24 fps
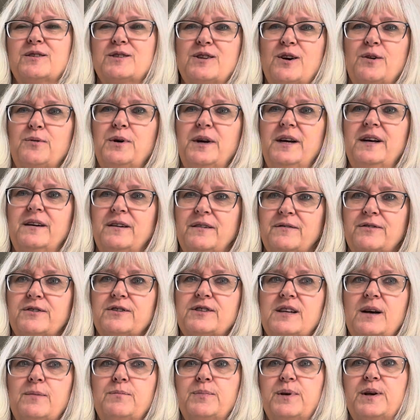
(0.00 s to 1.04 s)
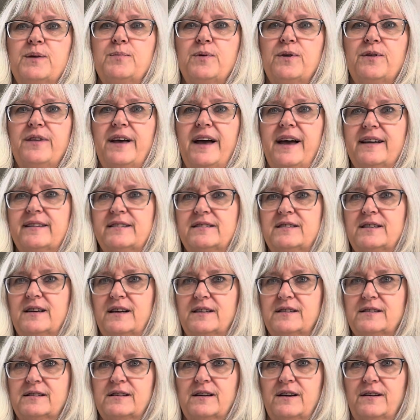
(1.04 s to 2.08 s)
So for some people, that
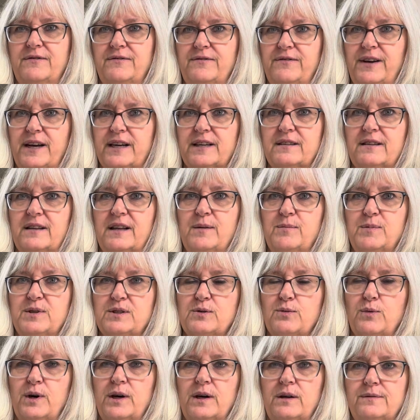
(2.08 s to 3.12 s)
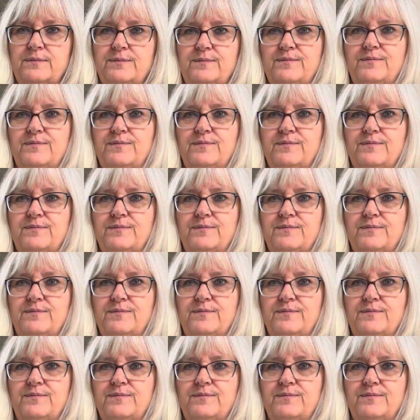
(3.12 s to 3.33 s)
does affect them as well.